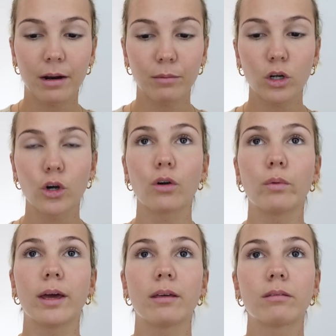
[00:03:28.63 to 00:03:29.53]
I'm going to go
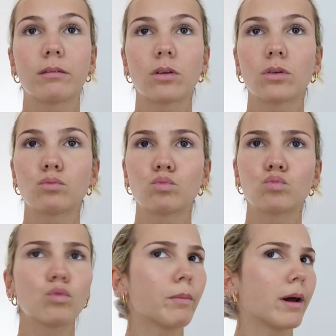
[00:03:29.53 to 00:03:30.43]
with,
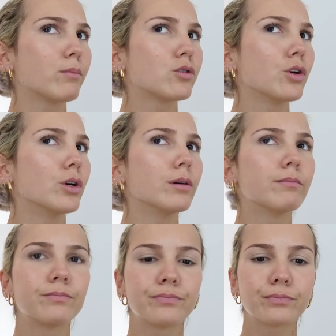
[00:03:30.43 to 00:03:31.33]
what am I up to?
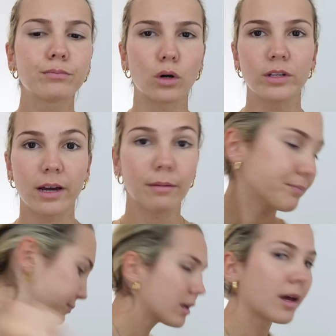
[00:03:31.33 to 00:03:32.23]
Bronzer.
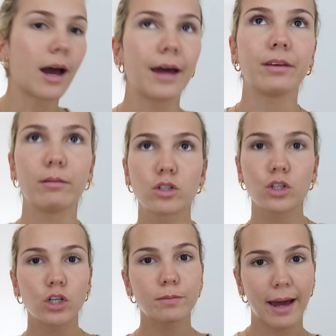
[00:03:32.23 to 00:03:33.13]
I think I'm just
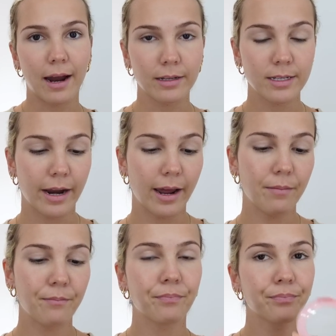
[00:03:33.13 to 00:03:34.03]
going to use powder today.
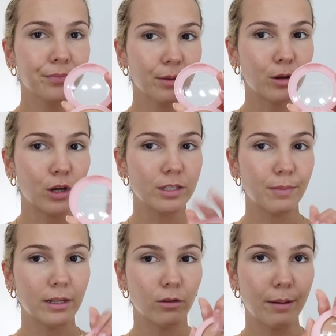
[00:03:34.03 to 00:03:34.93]
I'm going to use
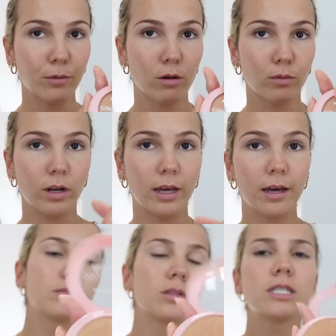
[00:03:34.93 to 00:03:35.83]
my little MCO
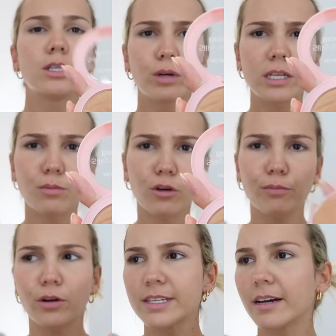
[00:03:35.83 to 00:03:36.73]
Beauty Silky Smooth
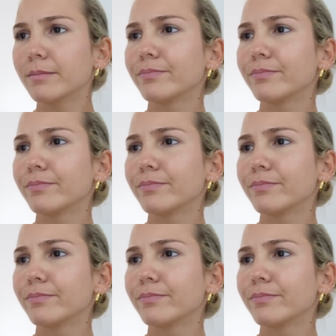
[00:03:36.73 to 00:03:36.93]
Bronzer.